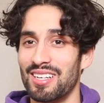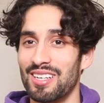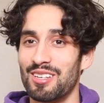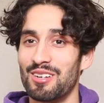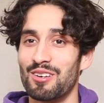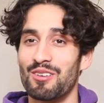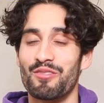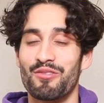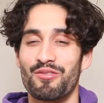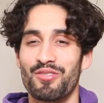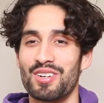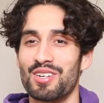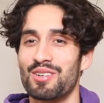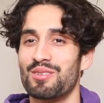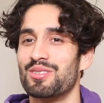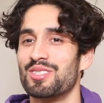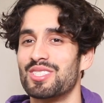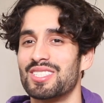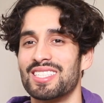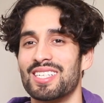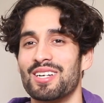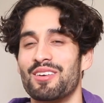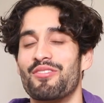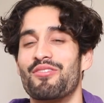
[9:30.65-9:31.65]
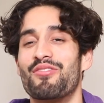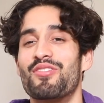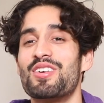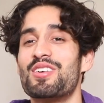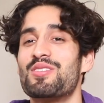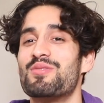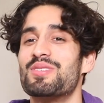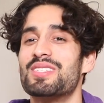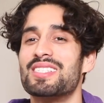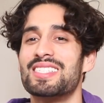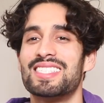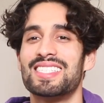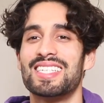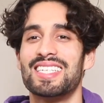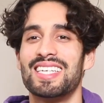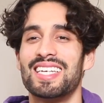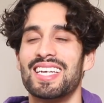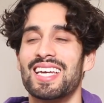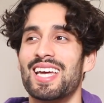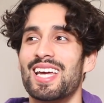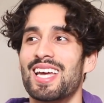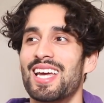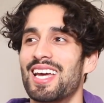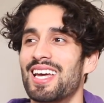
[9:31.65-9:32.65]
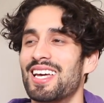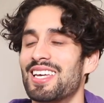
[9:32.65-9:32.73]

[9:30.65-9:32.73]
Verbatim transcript: you know, frequency, frequency,